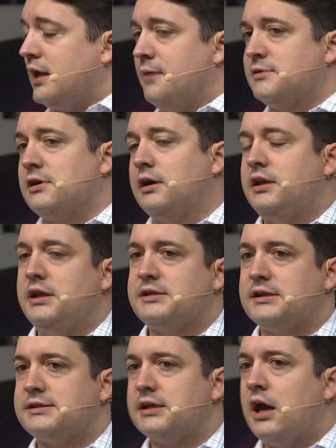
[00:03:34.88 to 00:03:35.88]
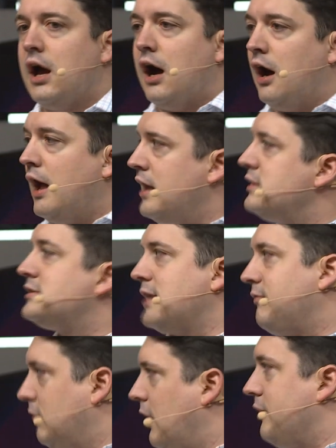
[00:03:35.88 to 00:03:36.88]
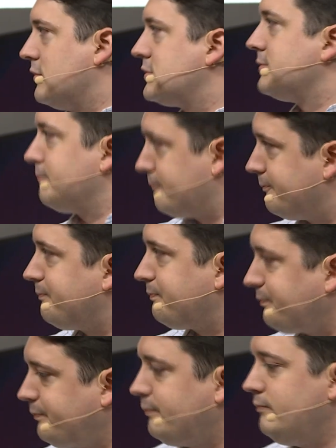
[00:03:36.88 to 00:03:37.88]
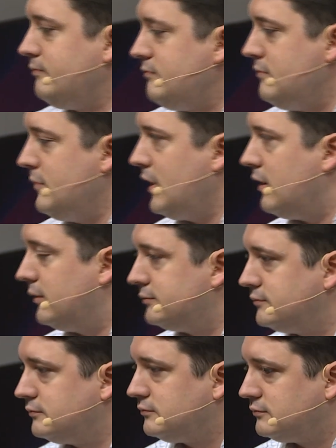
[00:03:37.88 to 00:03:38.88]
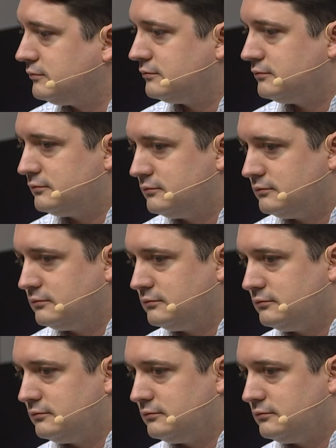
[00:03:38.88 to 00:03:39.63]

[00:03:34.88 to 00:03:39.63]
to Amazon Kinesis, uh, and several others. Great, cool. And you have something new to